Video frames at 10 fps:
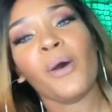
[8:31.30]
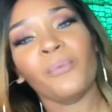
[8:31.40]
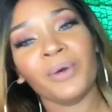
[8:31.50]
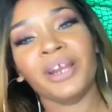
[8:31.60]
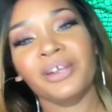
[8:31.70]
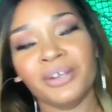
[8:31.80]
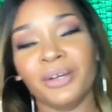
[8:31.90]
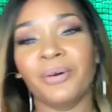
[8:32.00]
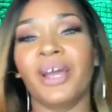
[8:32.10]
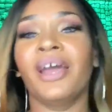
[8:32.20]
What are you
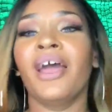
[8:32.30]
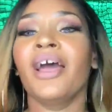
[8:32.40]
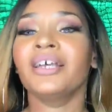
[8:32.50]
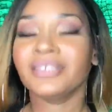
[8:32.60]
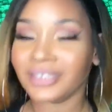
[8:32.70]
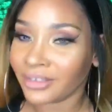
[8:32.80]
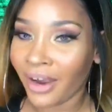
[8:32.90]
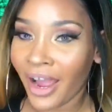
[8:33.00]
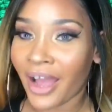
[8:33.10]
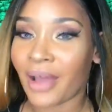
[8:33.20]
doing?
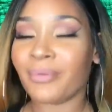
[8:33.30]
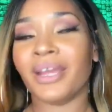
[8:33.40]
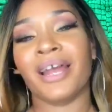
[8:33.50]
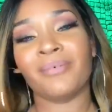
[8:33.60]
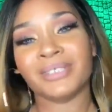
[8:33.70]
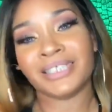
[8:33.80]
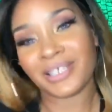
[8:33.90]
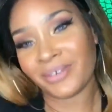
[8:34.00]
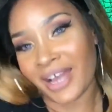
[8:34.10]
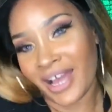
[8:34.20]
Subscribe, and I will see
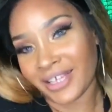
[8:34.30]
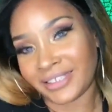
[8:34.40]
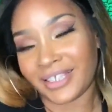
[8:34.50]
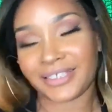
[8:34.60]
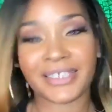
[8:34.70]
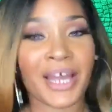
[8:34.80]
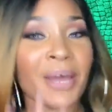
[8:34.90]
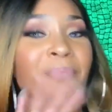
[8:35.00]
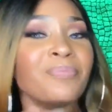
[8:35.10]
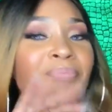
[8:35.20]
you guys
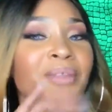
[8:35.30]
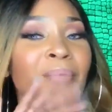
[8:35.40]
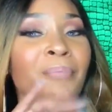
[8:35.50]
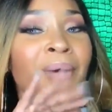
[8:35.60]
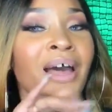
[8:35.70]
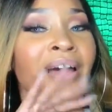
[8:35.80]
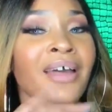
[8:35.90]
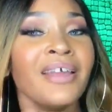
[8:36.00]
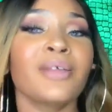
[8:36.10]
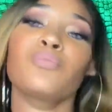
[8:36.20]

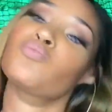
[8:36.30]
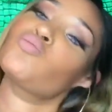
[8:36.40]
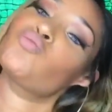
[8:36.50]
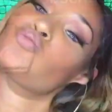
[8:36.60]
next time. Bye.